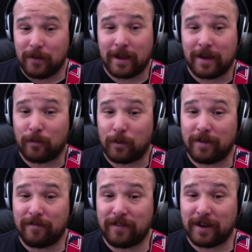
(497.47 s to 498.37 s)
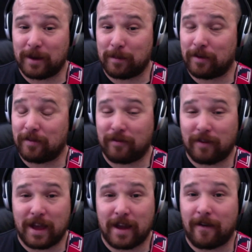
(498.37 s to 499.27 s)
We have 1 finger per
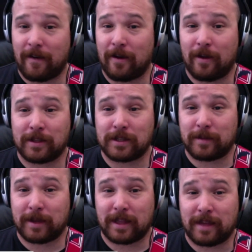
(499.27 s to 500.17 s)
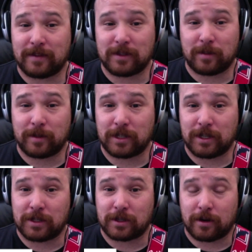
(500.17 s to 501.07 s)
fret. Oh, that's going to make life so much
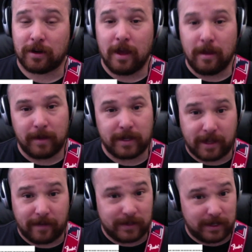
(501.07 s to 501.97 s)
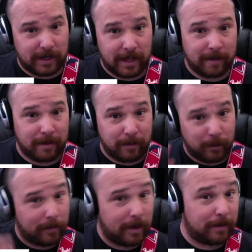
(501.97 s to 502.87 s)
easier, because I've seen a lot of
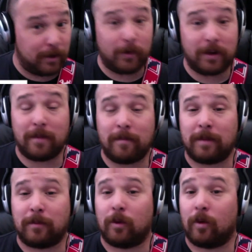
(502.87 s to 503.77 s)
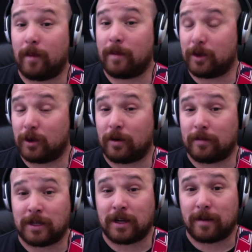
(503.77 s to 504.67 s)
people, maybe you're one of them people, or maybe you know what
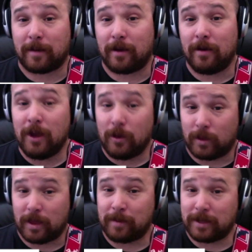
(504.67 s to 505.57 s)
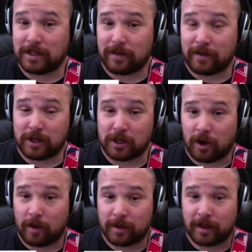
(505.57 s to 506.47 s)
I'm talking about. When they play Seven
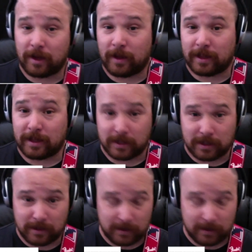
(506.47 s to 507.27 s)
Nation Army, they go like this.